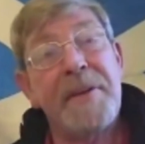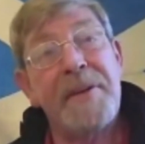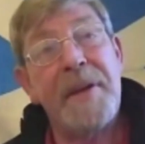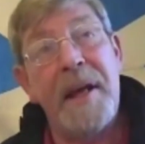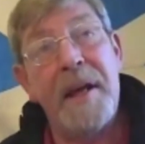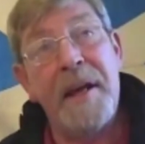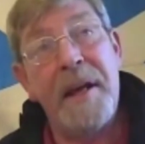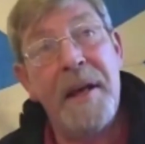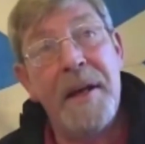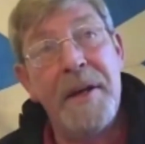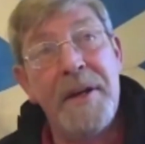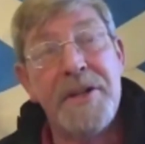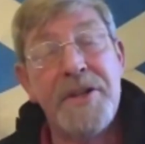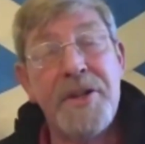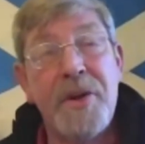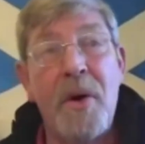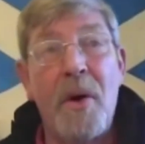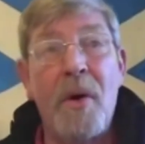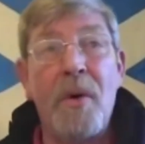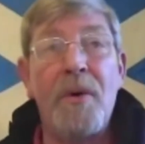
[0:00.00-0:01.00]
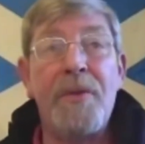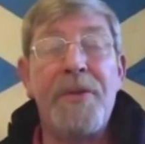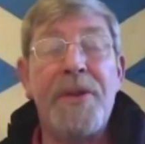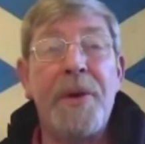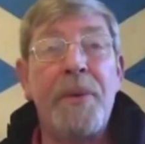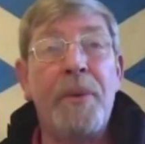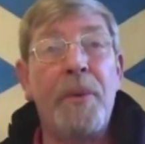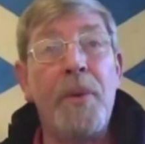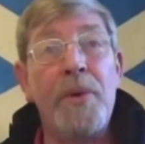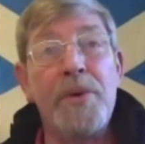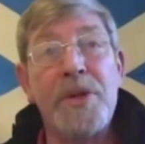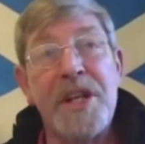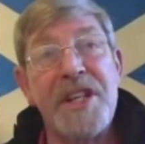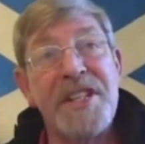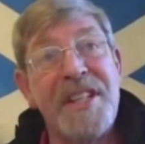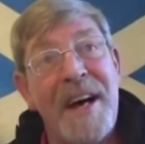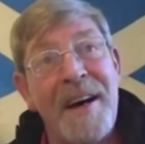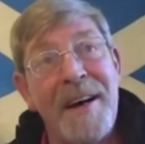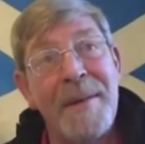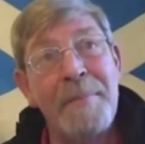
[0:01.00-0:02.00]
the other day, Scotland to lose
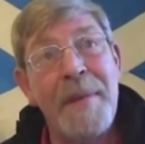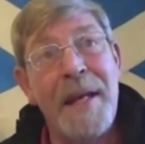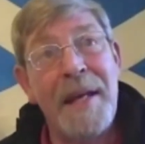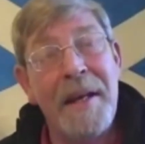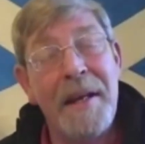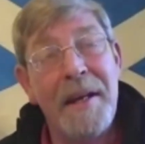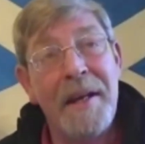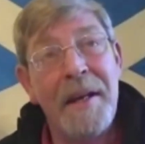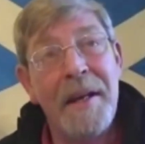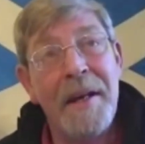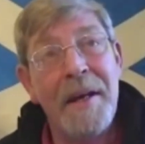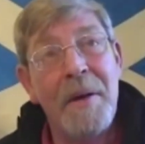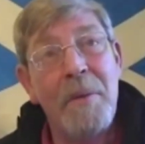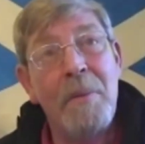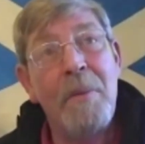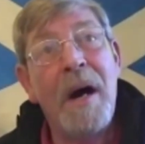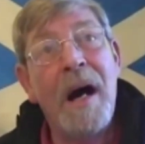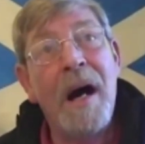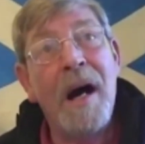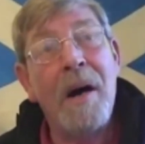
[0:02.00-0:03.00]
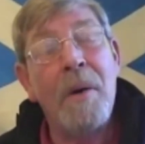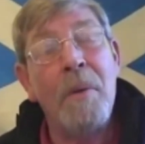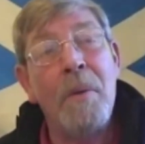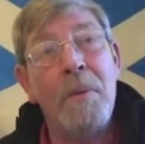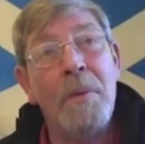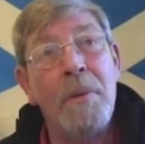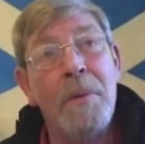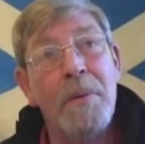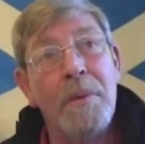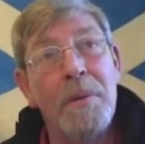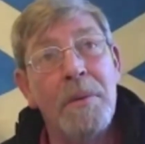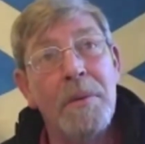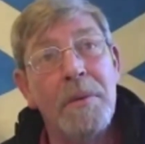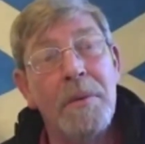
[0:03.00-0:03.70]
its army. Wow.